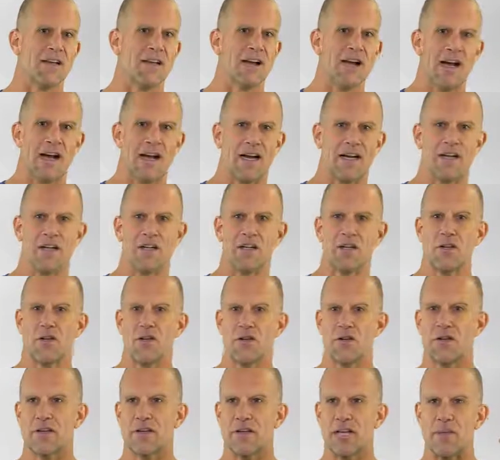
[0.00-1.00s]
uh,
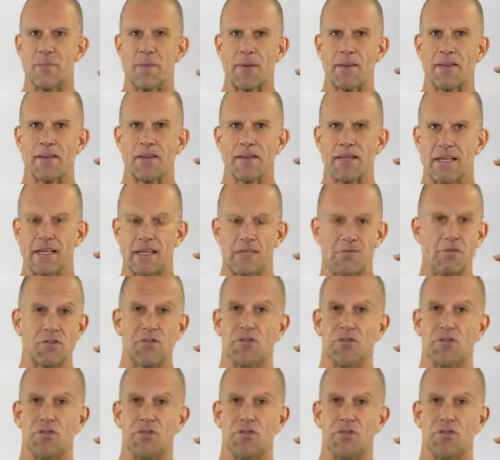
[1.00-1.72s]
you're typically